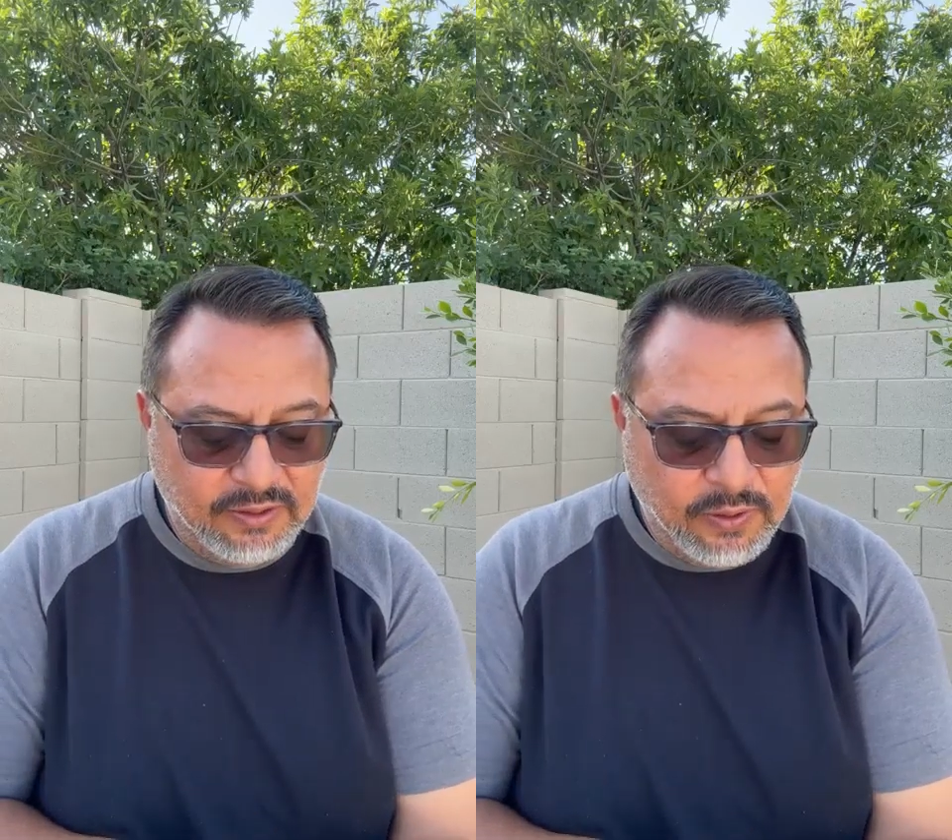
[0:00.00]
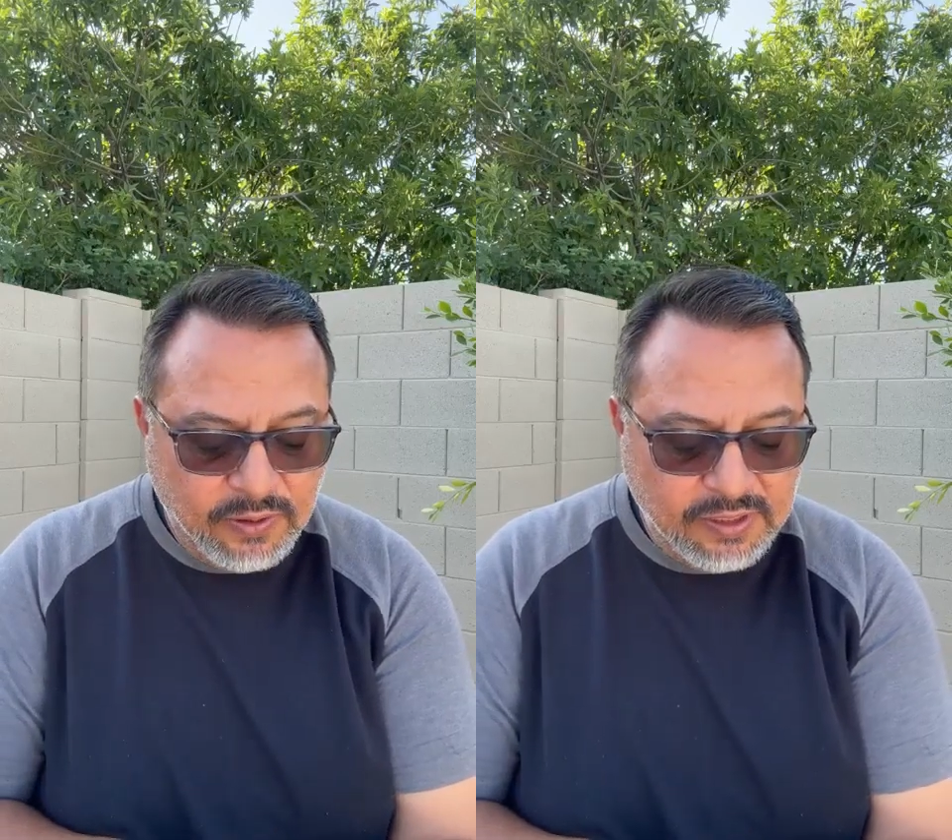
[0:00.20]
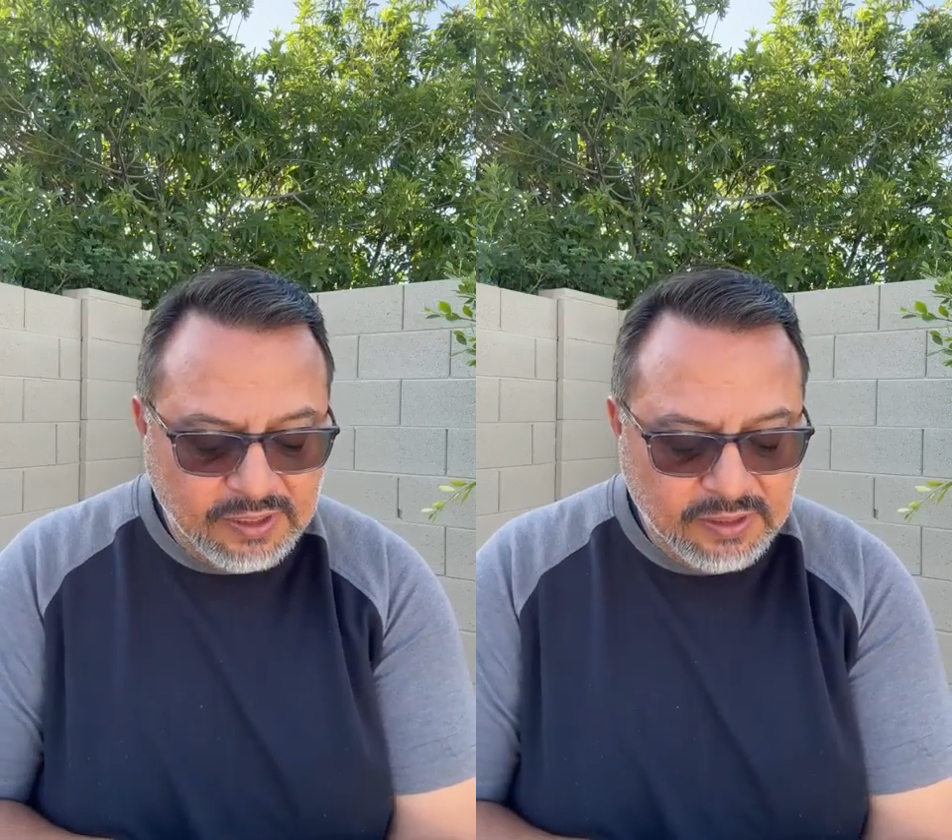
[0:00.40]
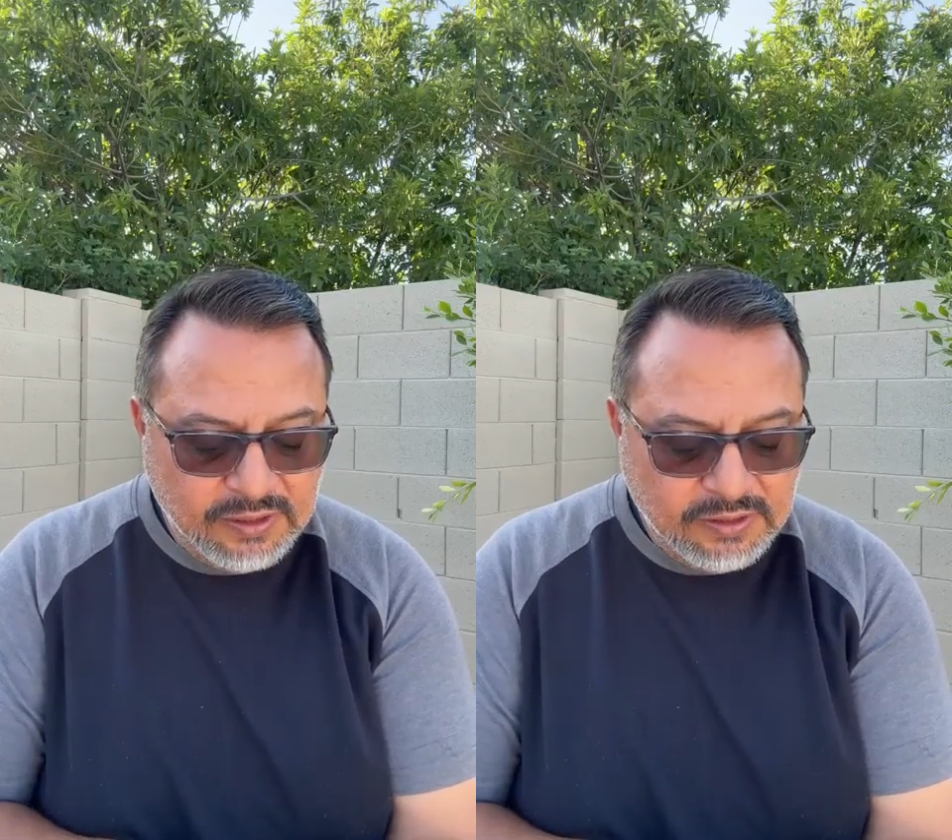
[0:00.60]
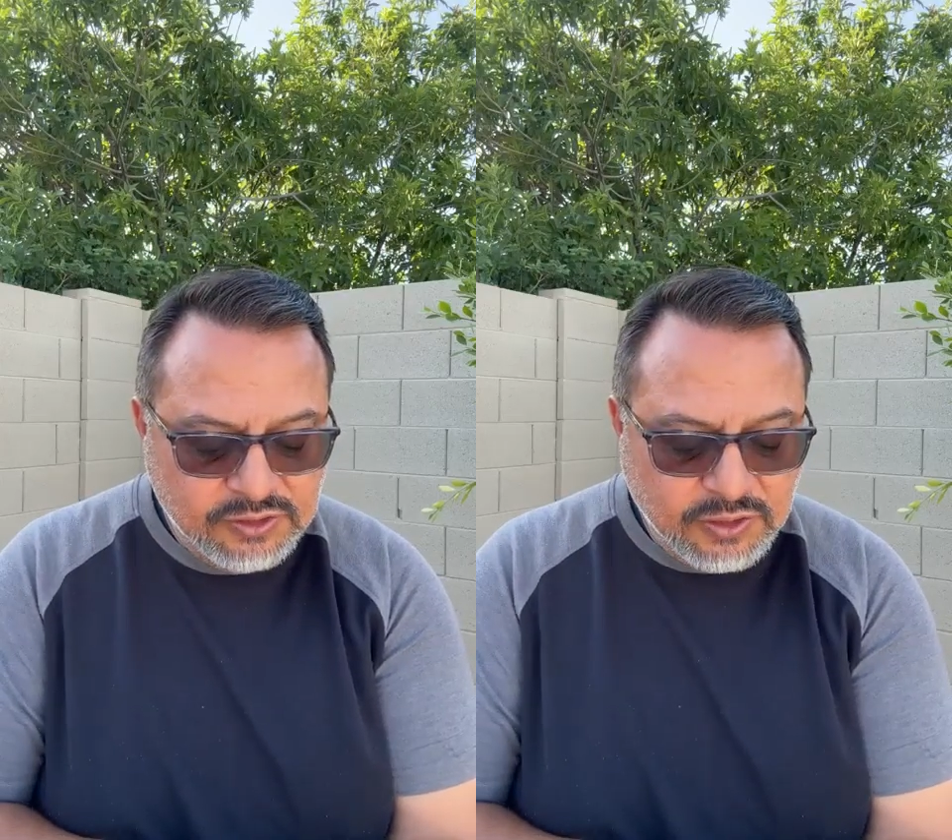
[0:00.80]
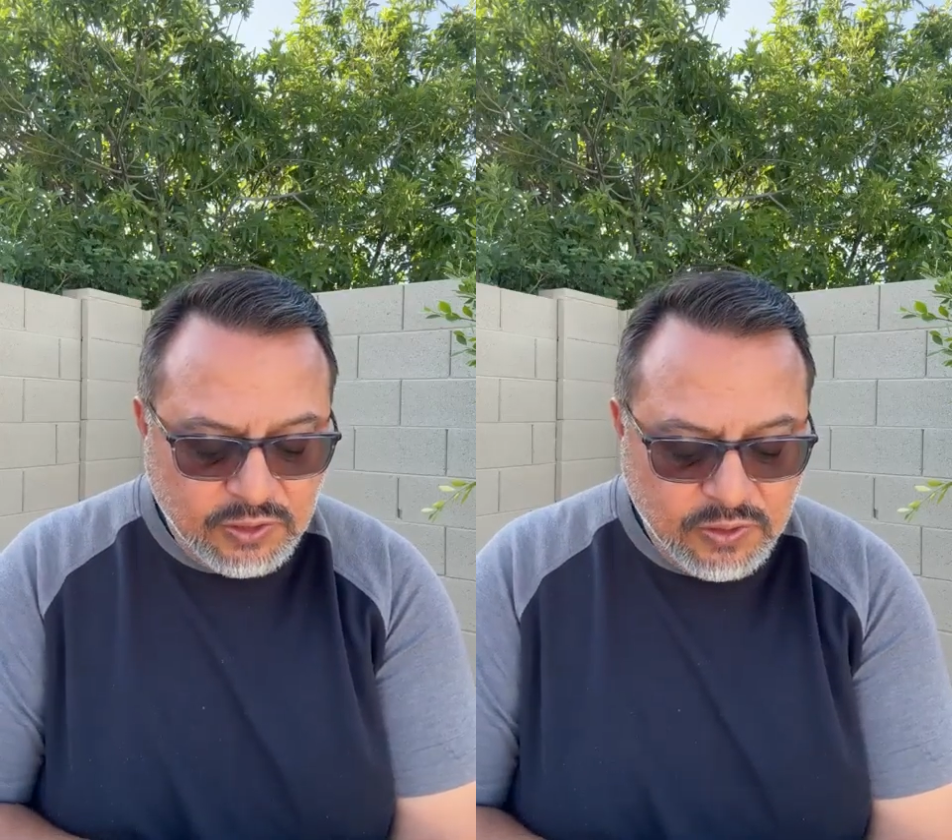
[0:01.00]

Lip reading: "Lord, to